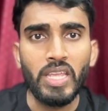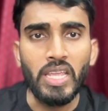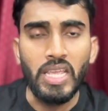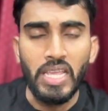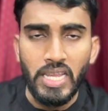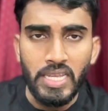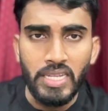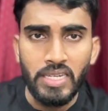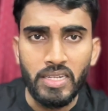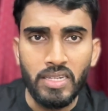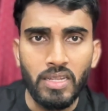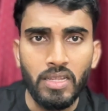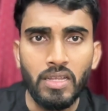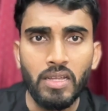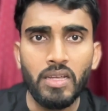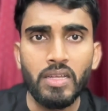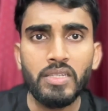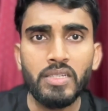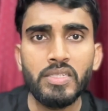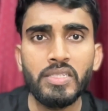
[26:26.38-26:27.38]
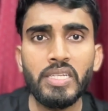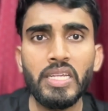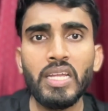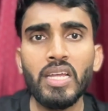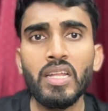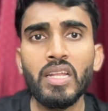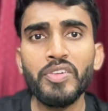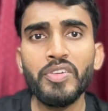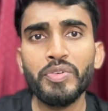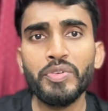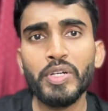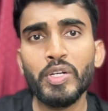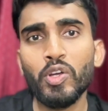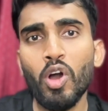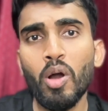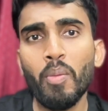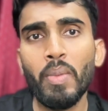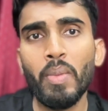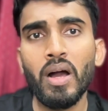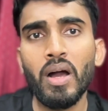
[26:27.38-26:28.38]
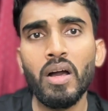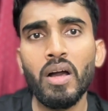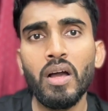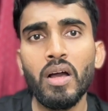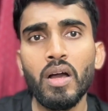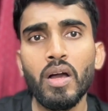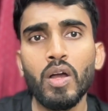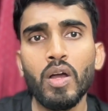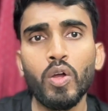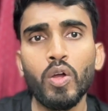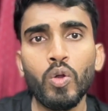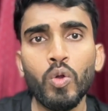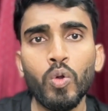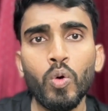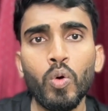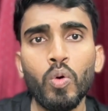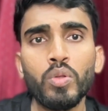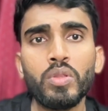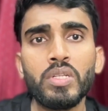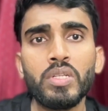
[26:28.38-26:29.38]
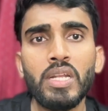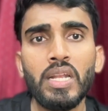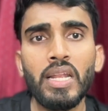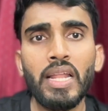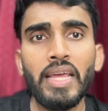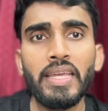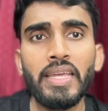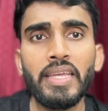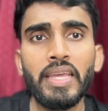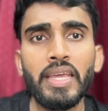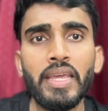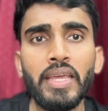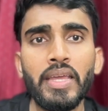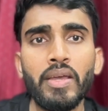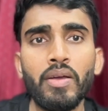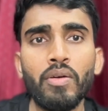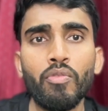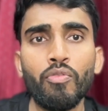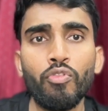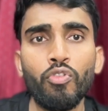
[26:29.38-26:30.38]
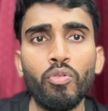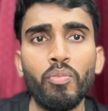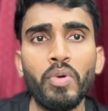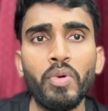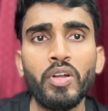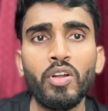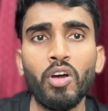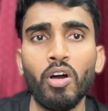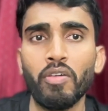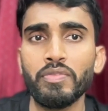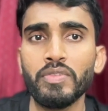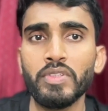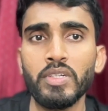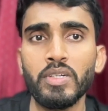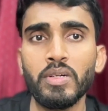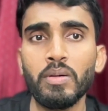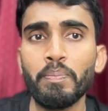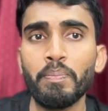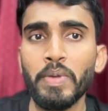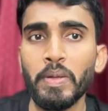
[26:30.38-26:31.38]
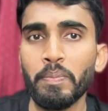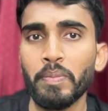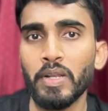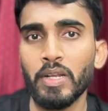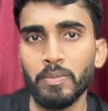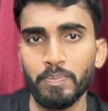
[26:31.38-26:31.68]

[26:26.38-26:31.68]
in single inverted comma clothed like a woman of the people.